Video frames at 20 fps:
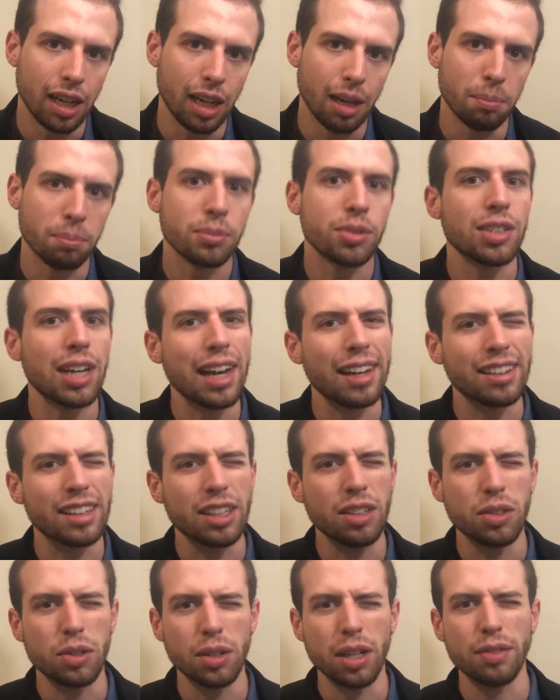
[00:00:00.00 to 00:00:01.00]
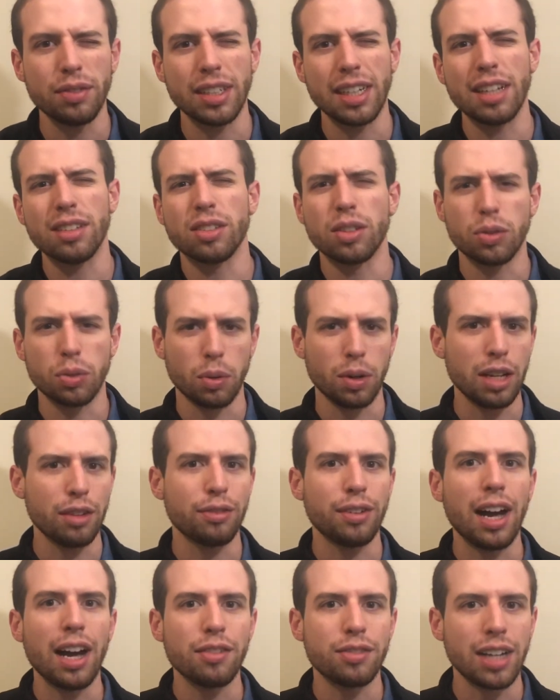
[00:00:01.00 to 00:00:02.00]
Sadly, you do have to get to
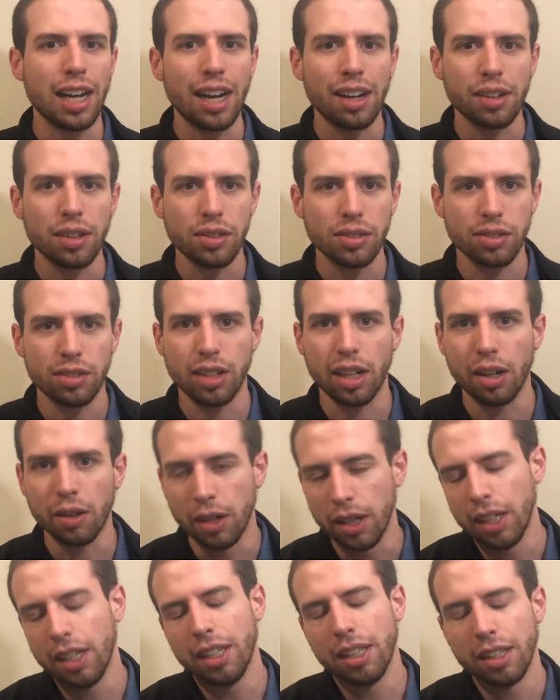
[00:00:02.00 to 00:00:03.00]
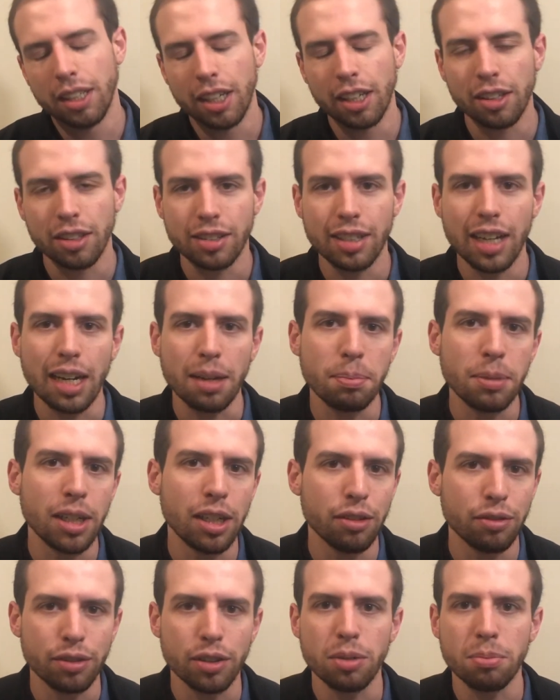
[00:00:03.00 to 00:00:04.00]
$25, so it'll take me a
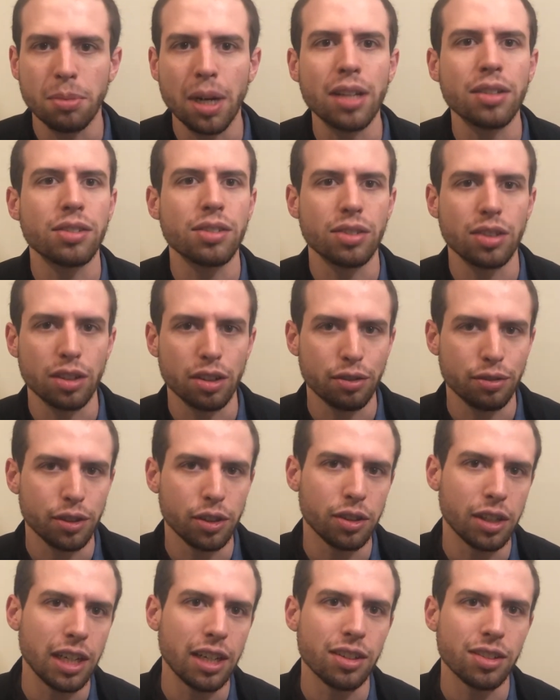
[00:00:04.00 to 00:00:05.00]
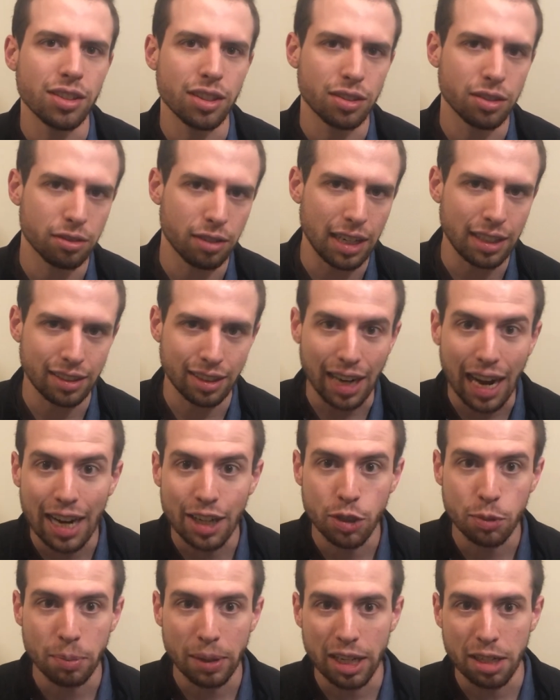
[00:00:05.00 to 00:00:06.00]
few months or a few years at the rate that I
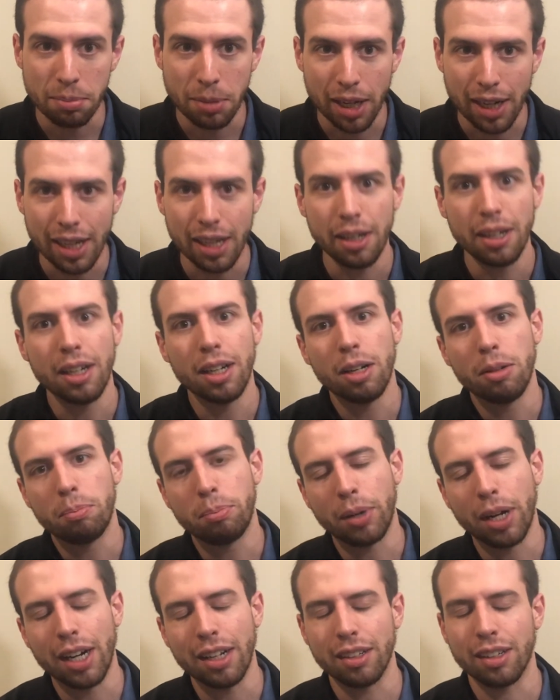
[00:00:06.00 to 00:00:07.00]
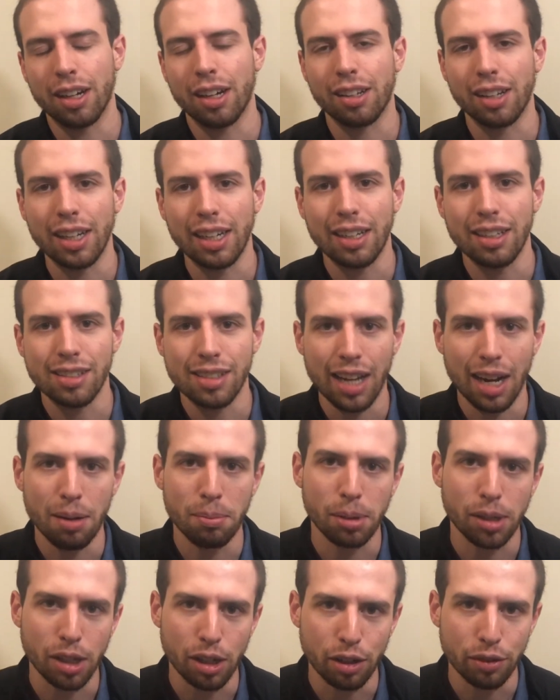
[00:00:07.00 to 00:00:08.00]
spend money, but a link is down
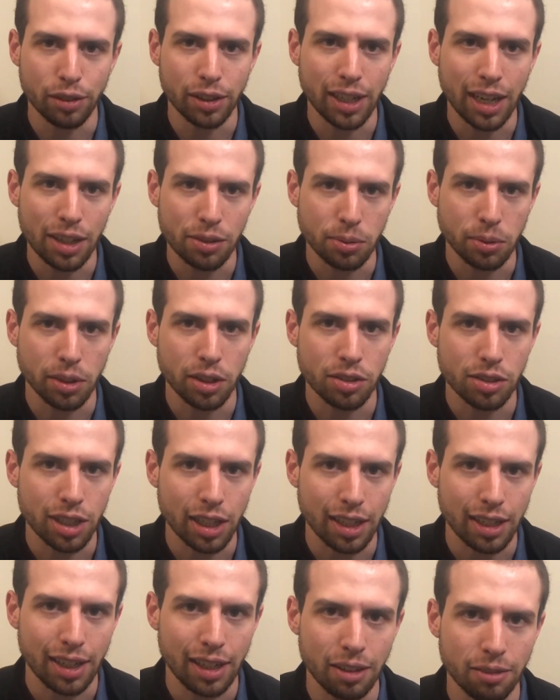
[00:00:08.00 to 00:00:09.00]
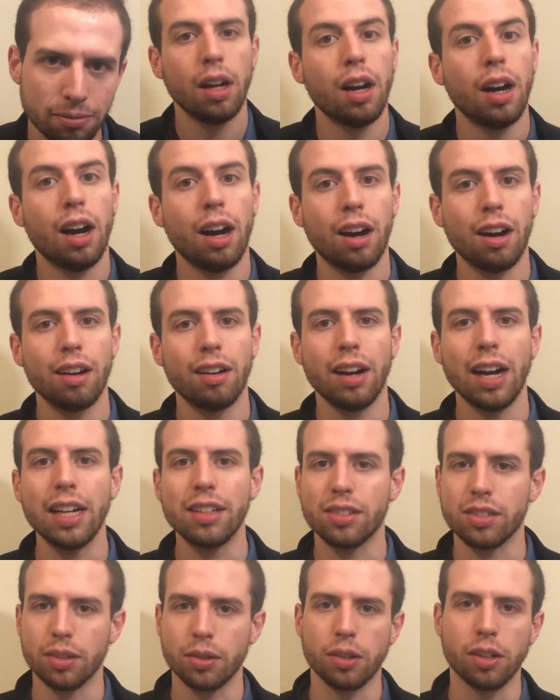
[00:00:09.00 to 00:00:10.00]
below if you guys want to check it out. All right,
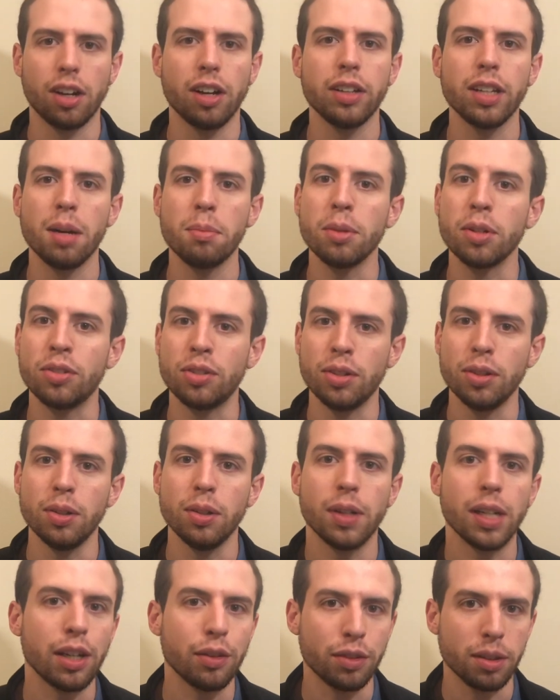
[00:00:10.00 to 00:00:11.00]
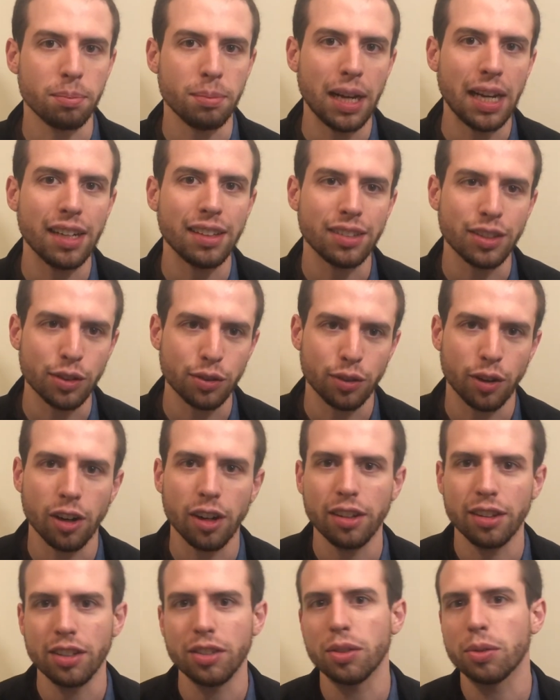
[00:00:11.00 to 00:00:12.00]
so we're on number 2, and if you made it this
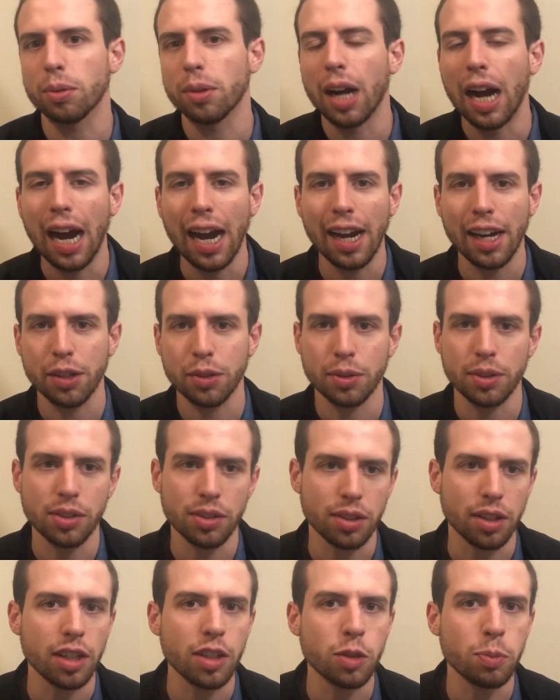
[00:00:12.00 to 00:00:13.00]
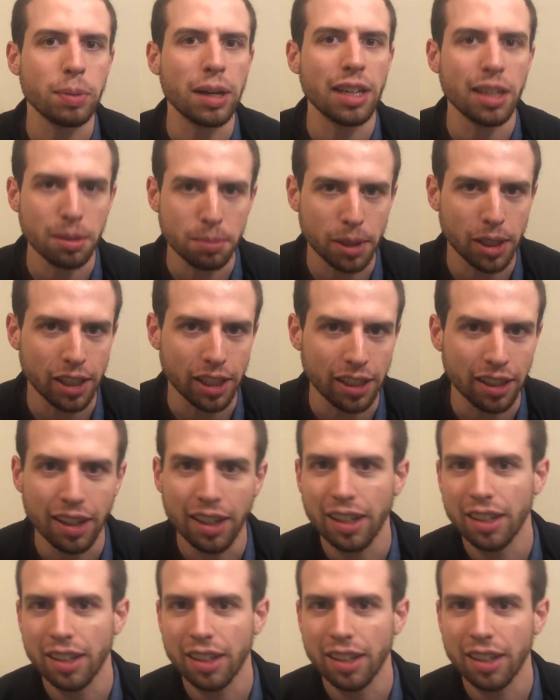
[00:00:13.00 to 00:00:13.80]
far, this is where I actually start spending money.